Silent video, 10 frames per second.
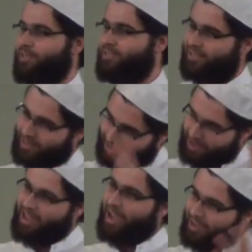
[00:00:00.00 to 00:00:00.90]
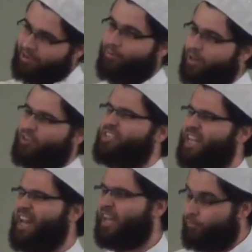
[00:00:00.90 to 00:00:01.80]
it just to get a, you know, an
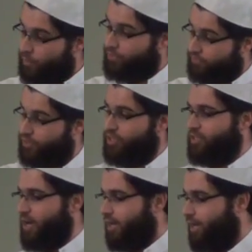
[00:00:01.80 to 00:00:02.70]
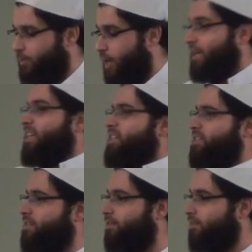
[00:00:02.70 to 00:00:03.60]
understanding of what the verse is talking about. At
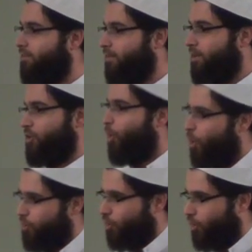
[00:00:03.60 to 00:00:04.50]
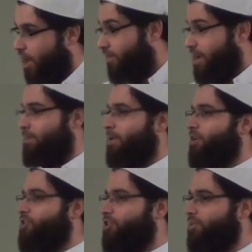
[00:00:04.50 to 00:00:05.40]
least you owe the Quran that
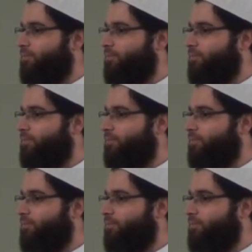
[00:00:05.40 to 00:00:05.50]
much.